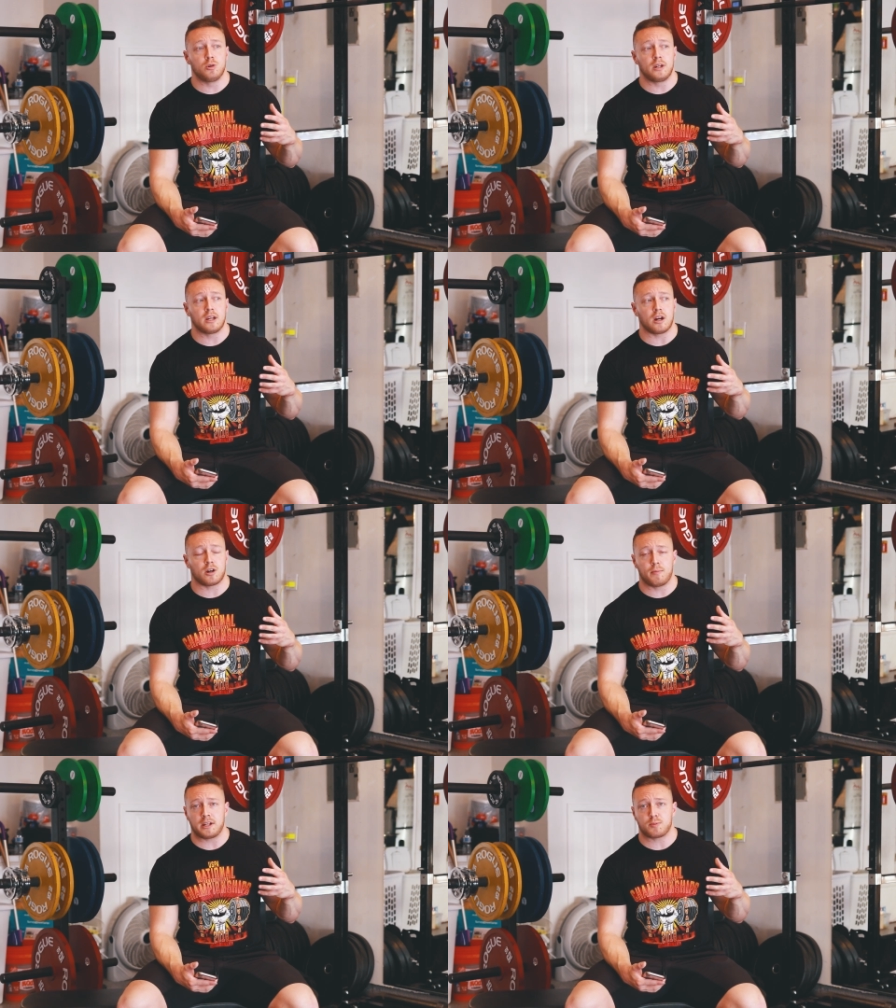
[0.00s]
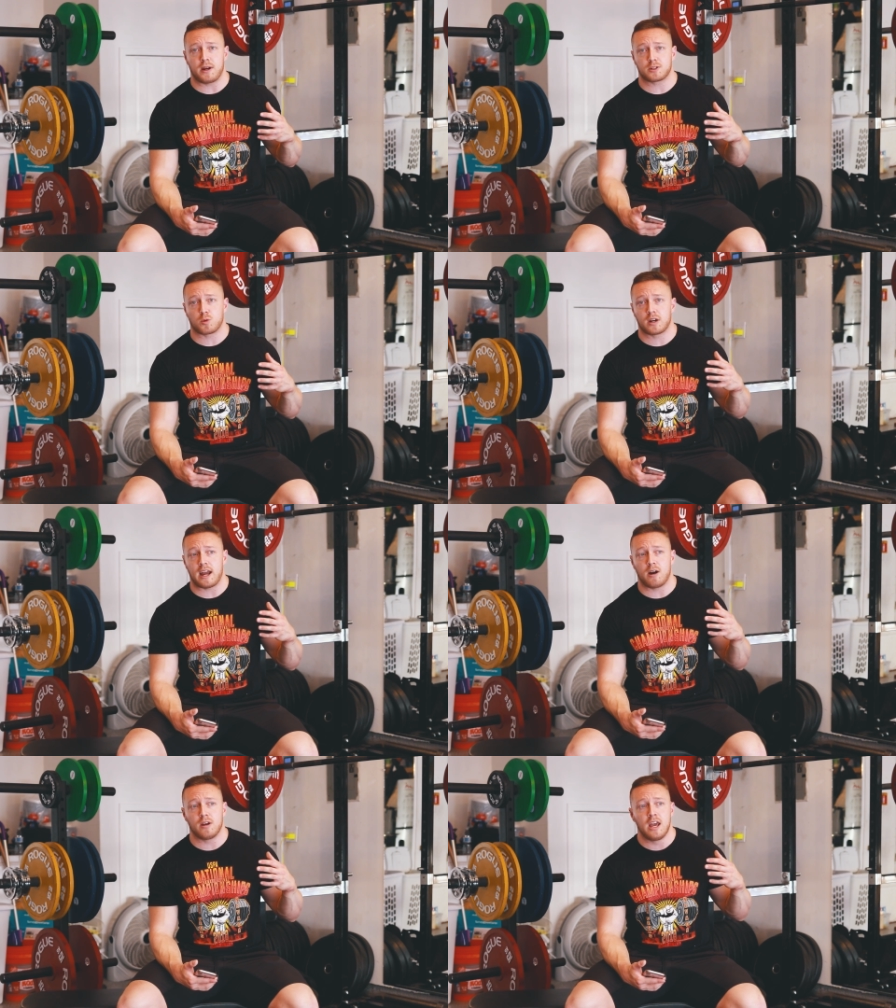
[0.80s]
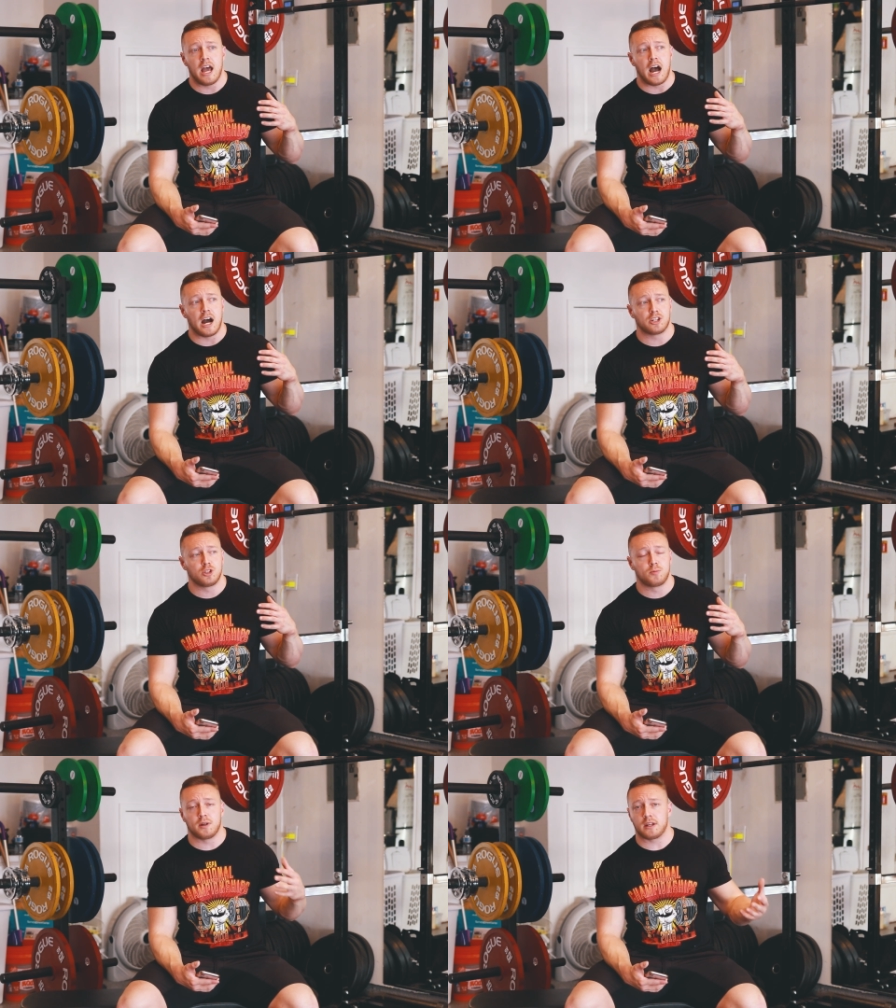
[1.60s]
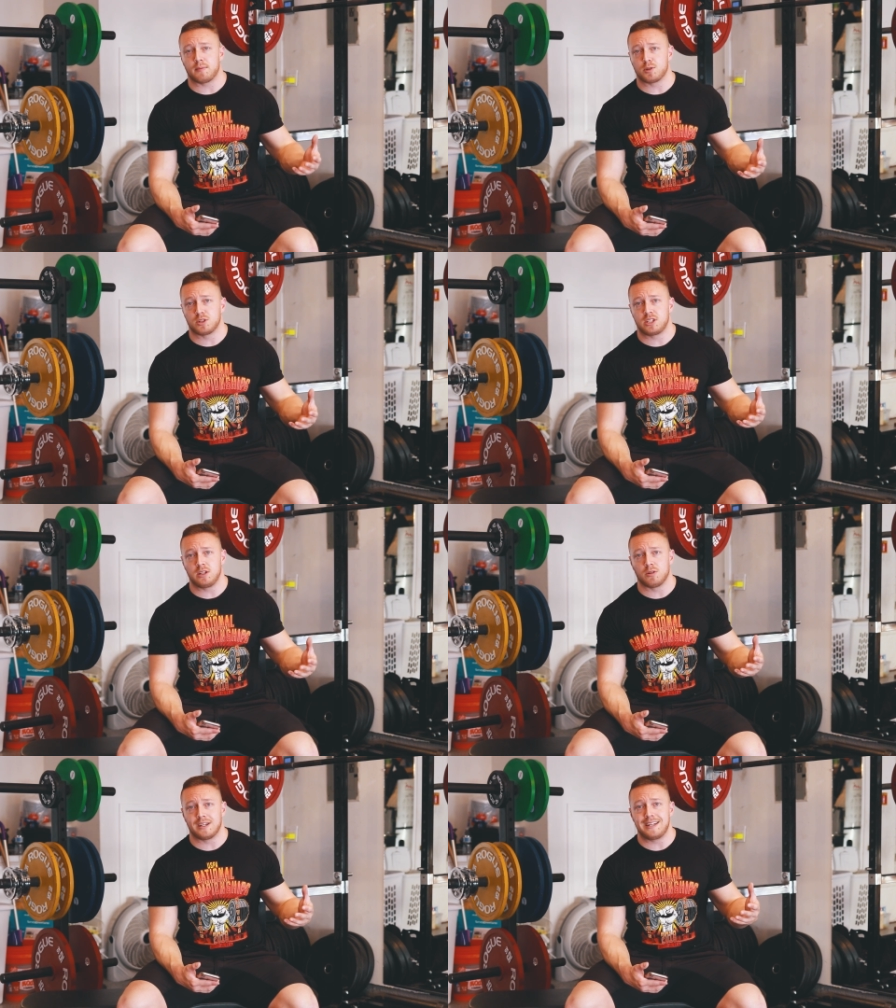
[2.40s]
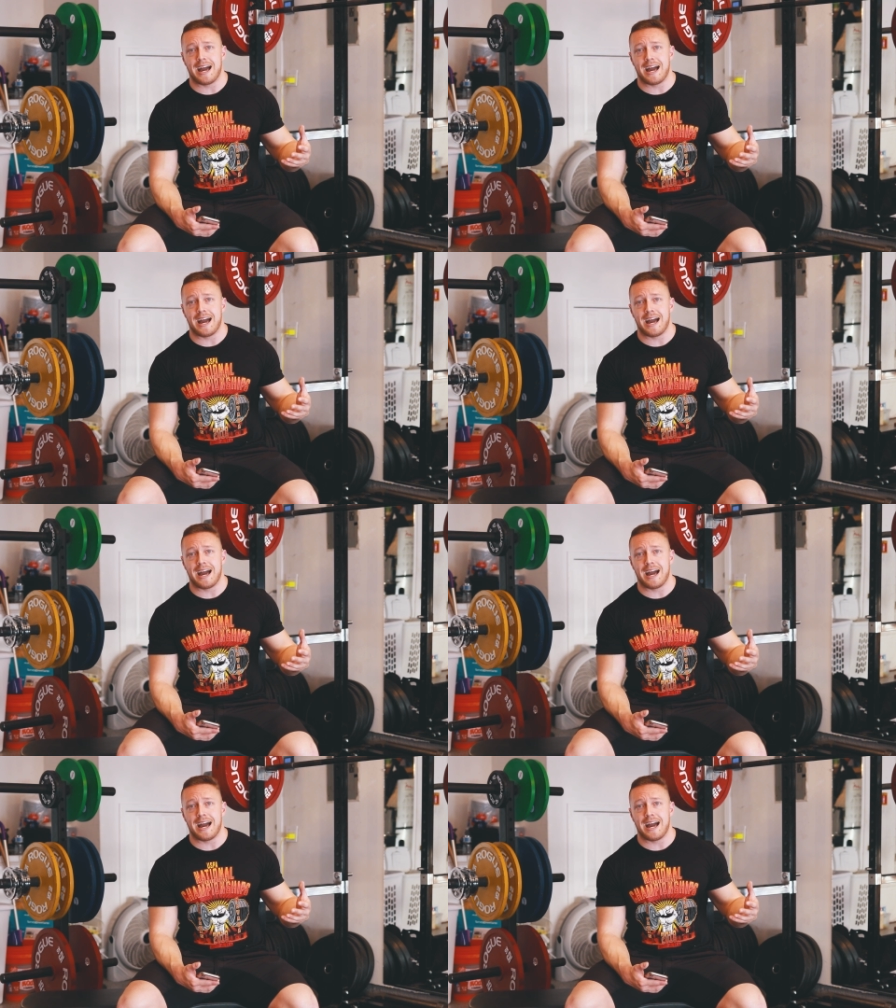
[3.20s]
doing her bench press workout. Uh, she was building up to a single at